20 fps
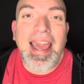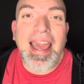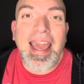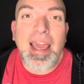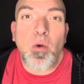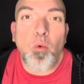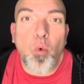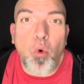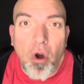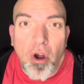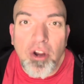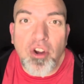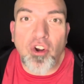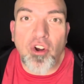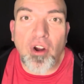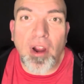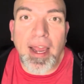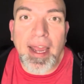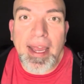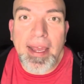a war
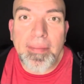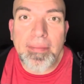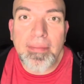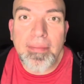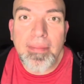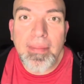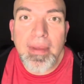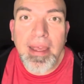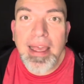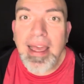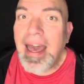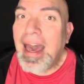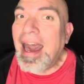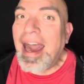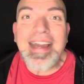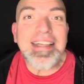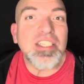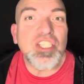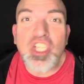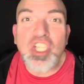crime,
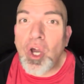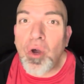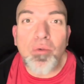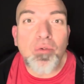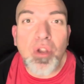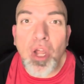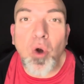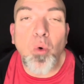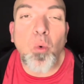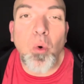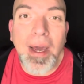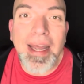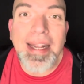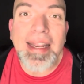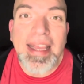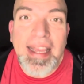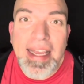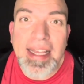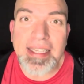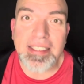I don't know what
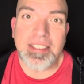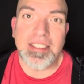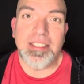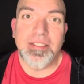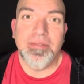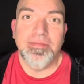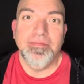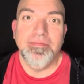is.